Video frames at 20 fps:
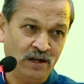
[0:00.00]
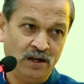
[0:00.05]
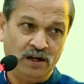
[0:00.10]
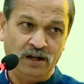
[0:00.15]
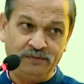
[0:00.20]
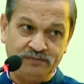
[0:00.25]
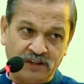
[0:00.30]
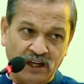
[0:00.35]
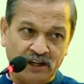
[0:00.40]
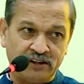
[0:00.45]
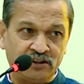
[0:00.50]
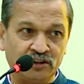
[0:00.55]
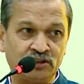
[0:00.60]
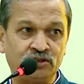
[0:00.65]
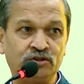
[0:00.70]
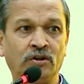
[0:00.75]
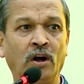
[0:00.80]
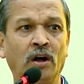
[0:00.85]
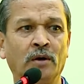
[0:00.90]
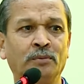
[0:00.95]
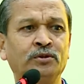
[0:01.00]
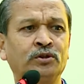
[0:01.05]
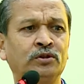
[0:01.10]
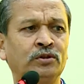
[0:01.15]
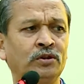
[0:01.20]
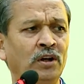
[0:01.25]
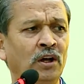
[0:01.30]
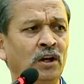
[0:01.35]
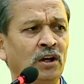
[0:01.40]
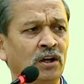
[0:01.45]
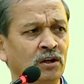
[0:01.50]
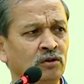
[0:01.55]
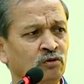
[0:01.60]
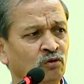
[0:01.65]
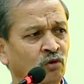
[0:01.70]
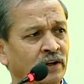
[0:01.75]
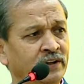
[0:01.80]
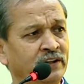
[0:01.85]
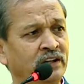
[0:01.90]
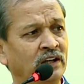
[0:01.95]
If that stops, in
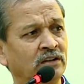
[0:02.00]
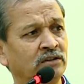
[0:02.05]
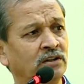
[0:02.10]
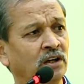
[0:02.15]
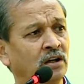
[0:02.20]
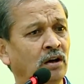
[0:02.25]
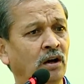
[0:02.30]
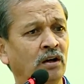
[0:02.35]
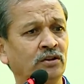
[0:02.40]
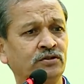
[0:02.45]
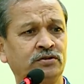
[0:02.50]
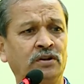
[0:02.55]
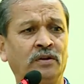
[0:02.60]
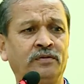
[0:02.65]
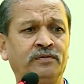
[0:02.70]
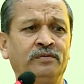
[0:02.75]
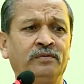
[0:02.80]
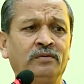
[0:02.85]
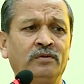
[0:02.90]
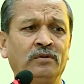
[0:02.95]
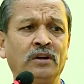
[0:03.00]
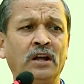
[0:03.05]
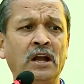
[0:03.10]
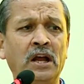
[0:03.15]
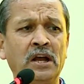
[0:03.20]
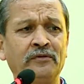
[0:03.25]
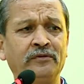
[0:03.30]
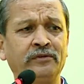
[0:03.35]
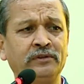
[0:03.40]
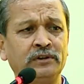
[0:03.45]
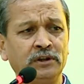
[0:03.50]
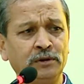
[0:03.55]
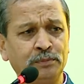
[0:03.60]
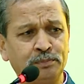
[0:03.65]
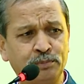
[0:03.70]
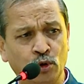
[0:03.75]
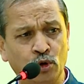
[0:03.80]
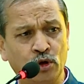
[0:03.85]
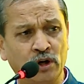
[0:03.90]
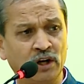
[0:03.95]
1 year the cost of every
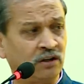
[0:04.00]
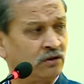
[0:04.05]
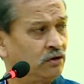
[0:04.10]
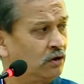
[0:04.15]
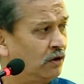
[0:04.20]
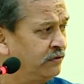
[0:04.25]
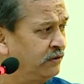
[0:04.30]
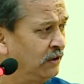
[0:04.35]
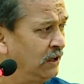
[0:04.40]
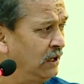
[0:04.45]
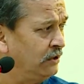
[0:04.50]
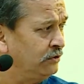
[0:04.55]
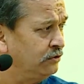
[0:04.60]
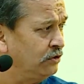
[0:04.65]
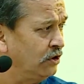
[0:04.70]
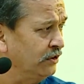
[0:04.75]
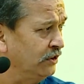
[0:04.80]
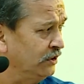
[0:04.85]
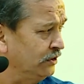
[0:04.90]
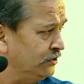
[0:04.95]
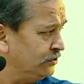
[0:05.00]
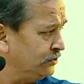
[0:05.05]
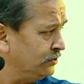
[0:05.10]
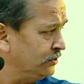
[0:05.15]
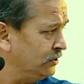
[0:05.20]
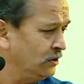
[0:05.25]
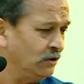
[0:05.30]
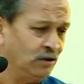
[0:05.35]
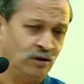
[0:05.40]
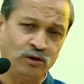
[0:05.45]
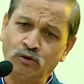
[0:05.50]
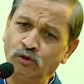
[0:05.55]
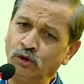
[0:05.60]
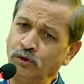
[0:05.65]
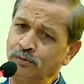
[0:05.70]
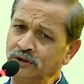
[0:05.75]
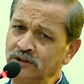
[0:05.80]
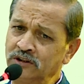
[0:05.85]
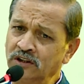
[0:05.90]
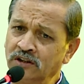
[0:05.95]
product of electronics would
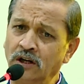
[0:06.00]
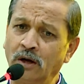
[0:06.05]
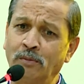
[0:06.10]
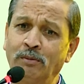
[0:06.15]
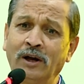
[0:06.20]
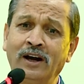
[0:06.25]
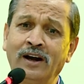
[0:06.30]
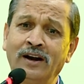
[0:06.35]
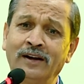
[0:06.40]
be the double.